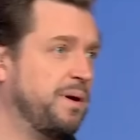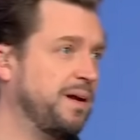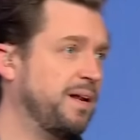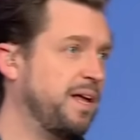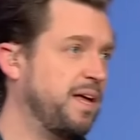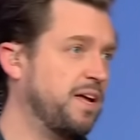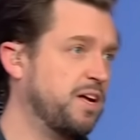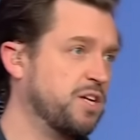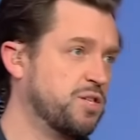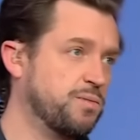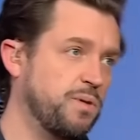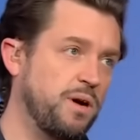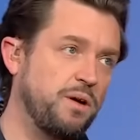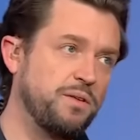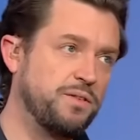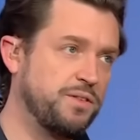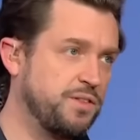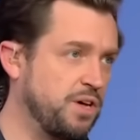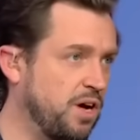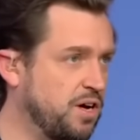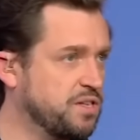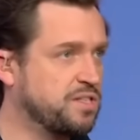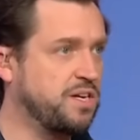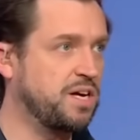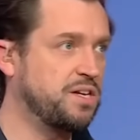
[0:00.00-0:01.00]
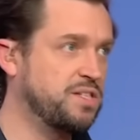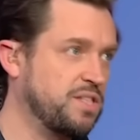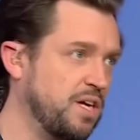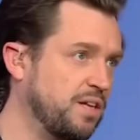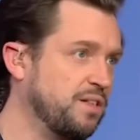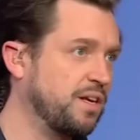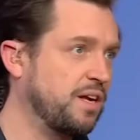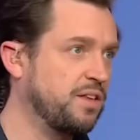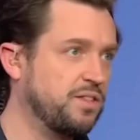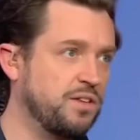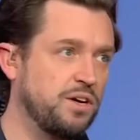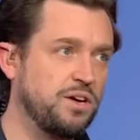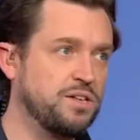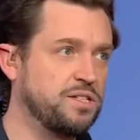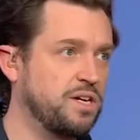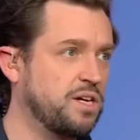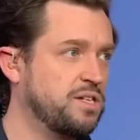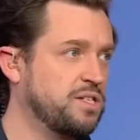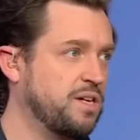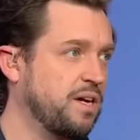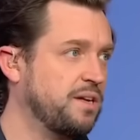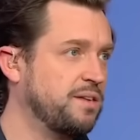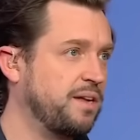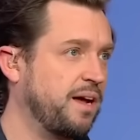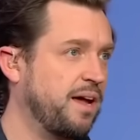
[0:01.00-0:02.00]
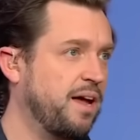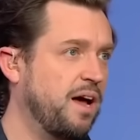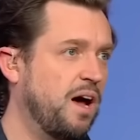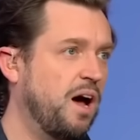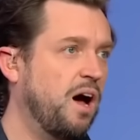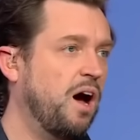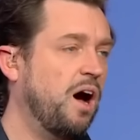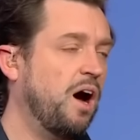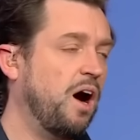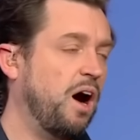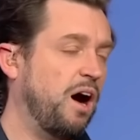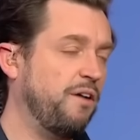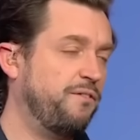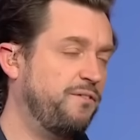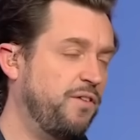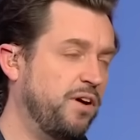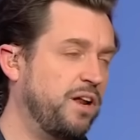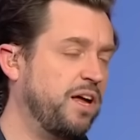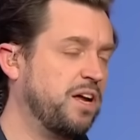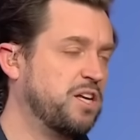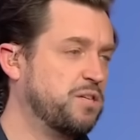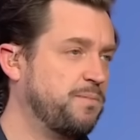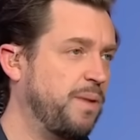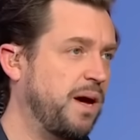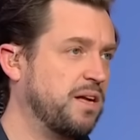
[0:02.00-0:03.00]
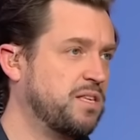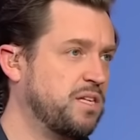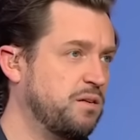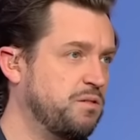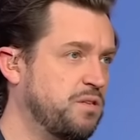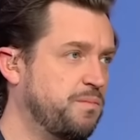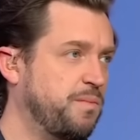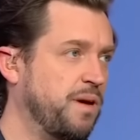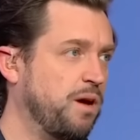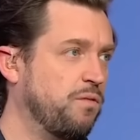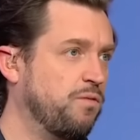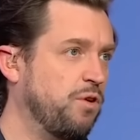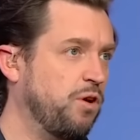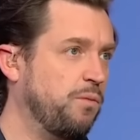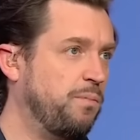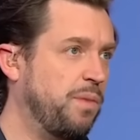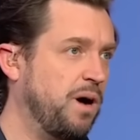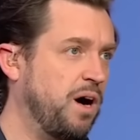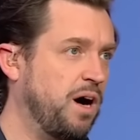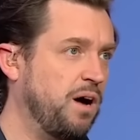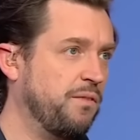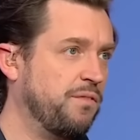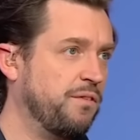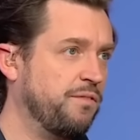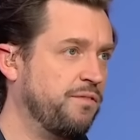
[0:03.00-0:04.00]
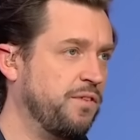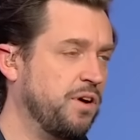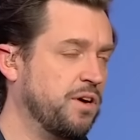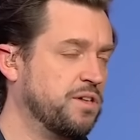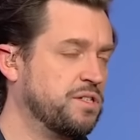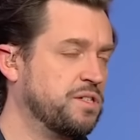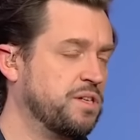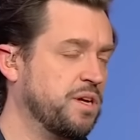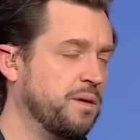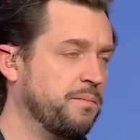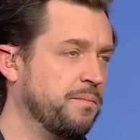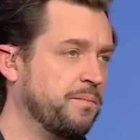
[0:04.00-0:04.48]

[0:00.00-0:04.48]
League as well, Thursday, Sunday, I fully expect him to be a real part of the first team.